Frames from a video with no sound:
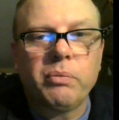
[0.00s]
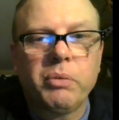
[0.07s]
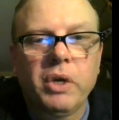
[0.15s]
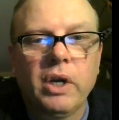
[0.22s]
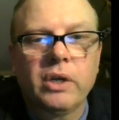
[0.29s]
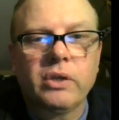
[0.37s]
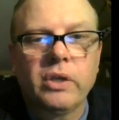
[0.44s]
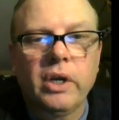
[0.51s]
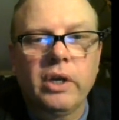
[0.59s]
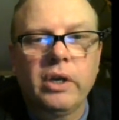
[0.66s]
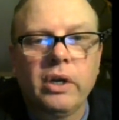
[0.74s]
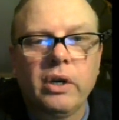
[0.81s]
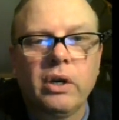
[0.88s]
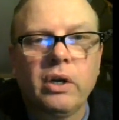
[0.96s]
monoxide
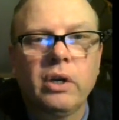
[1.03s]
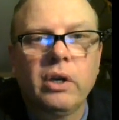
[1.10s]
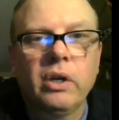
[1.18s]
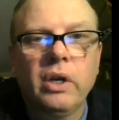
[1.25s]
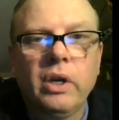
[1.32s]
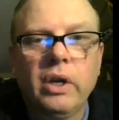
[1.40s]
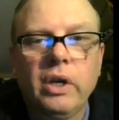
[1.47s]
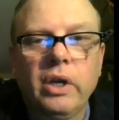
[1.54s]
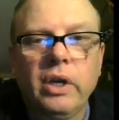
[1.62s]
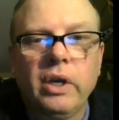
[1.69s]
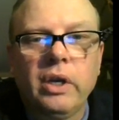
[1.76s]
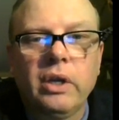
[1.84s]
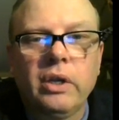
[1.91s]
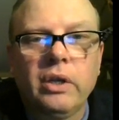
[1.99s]
here
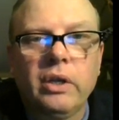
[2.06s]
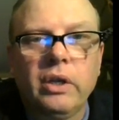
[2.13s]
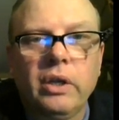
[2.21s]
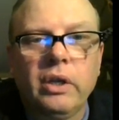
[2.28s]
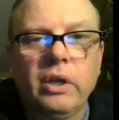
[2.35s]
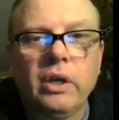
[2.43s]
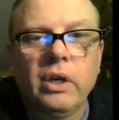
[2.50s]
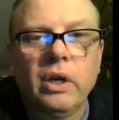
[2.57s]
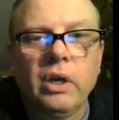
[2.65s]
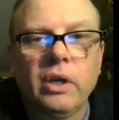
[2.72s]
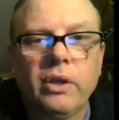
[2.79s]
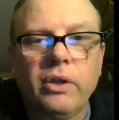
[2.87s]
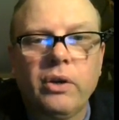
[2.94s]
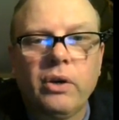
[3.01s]
in the
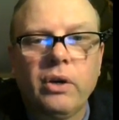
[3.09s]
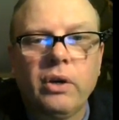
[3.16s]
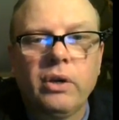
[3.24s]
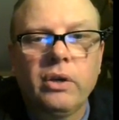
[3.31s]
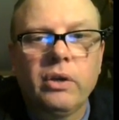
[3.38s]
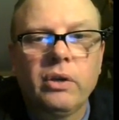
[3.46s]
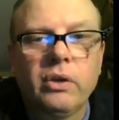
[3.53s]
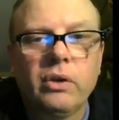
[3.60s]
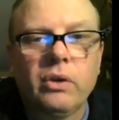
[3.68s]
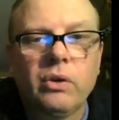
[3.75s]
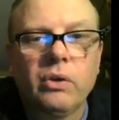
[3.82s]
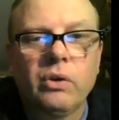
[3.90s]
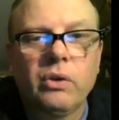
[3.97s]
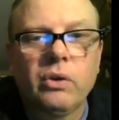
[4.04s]
third,
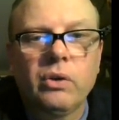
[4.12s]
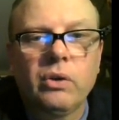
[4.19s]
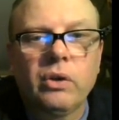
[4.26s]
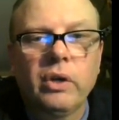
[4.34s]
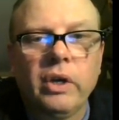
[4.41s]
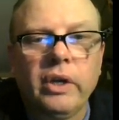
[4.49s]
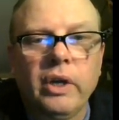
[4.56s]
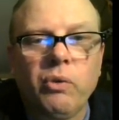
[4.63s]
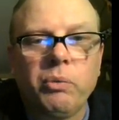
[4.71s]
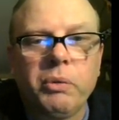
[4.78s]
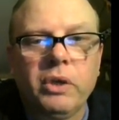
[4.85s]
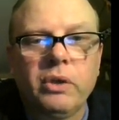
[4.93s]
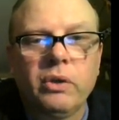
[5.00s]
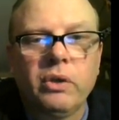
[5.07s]
and that would
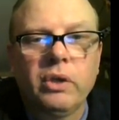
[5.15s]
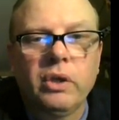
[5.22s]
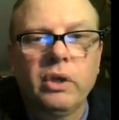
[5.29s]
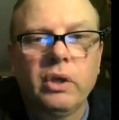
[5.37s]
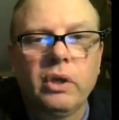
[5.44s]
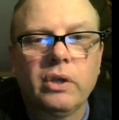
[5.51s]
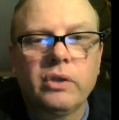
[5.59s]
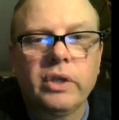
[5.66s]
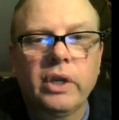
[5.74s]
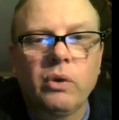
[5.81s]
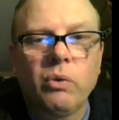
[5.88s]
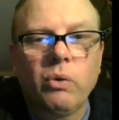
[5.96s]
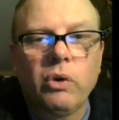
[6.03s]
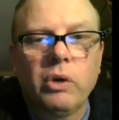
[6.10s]
be to the
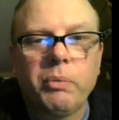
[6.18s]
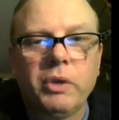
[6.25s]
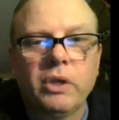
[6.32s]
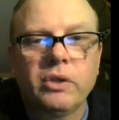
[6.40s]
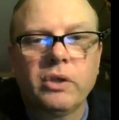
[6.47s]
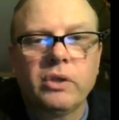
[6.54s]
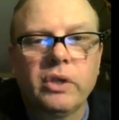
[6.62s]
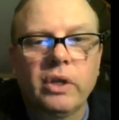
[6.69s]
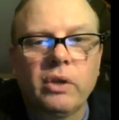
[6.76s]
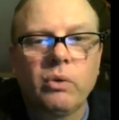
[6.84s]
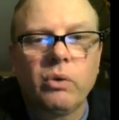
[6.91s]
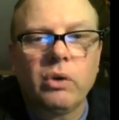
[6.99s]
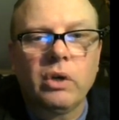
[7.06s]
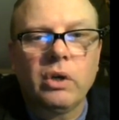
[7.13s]
second order because it's second
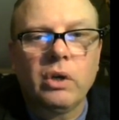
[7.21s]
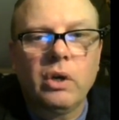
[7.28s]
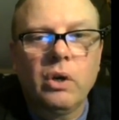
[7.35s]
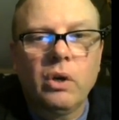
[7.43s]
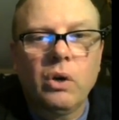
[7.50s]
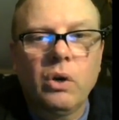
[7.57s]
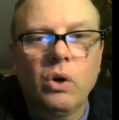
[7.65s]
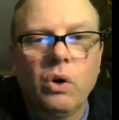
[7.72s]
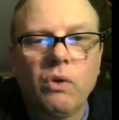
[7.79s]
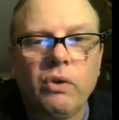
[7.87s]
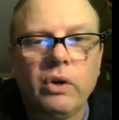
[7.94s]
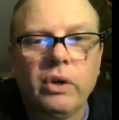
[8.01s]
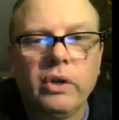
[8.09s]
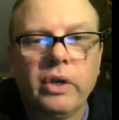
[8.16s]
order,
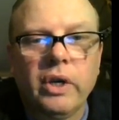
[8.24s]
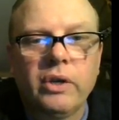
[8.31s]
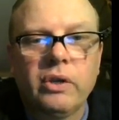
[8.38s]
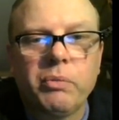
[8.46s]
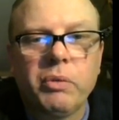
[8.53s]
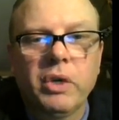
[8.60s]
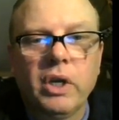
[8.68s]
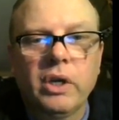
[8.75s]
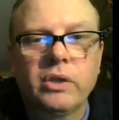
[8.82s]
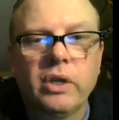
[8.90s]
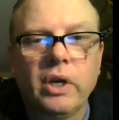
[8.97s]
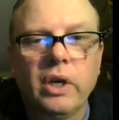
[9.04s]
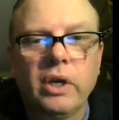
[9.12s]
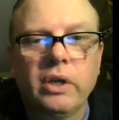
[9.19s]
over nitrogen
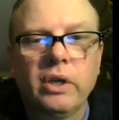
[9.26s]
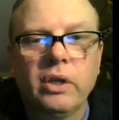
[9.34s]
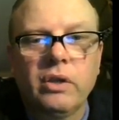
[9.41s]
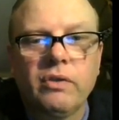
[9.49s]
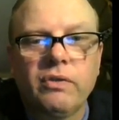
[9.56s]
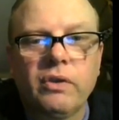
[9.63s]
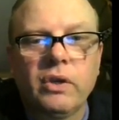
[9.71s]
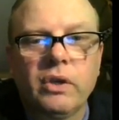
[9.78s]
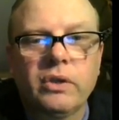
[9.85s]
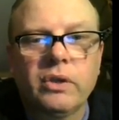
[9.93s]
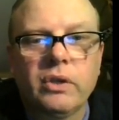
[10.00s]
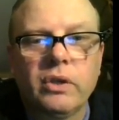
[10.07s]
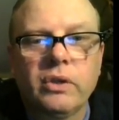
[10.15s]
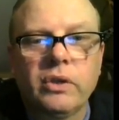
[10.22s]
monoxide in the first to
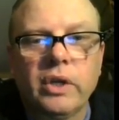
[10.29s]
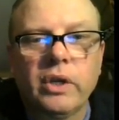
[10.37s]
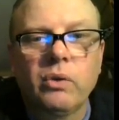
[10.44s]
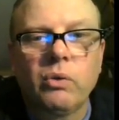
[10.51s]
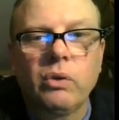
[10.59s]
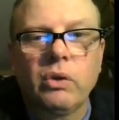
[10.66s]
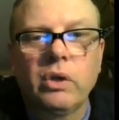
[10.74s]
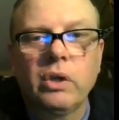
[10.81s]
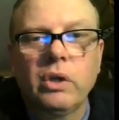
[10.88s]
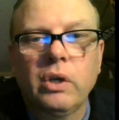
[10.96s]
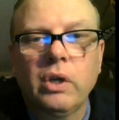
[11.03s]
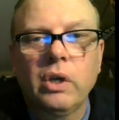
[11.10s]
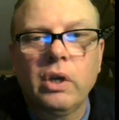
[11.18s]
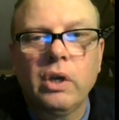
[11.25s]
the second order.
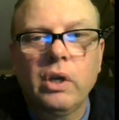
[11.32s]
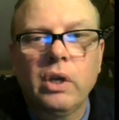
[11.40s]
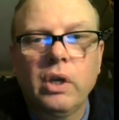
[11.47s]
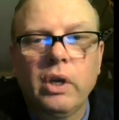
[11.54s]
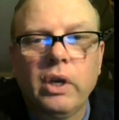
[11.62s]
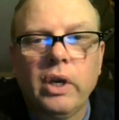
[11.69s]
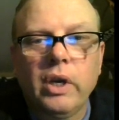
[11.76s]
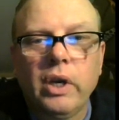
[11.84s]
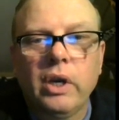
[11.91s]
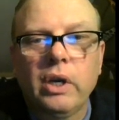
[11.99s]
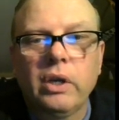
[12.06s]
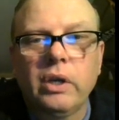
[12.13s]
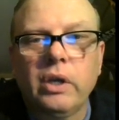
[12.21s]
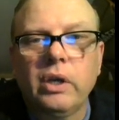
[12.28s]

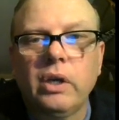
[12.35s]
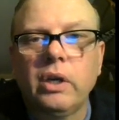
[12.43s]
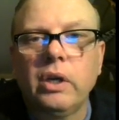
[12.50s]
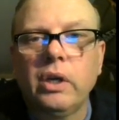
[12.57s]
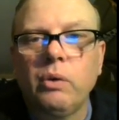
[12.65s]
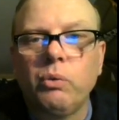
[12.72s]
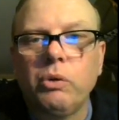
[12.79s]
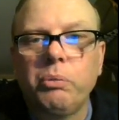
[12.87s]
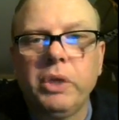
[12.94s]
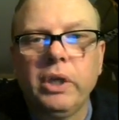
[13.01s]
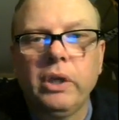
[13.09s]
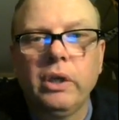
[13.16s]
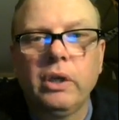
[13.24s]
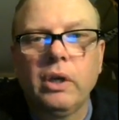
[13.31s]
And here it would
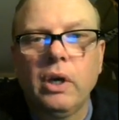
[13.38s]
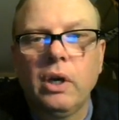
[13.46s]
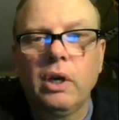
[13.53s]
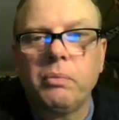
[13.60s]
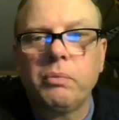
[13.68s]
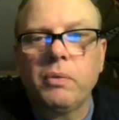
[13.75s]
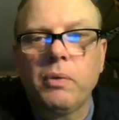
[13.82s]
be the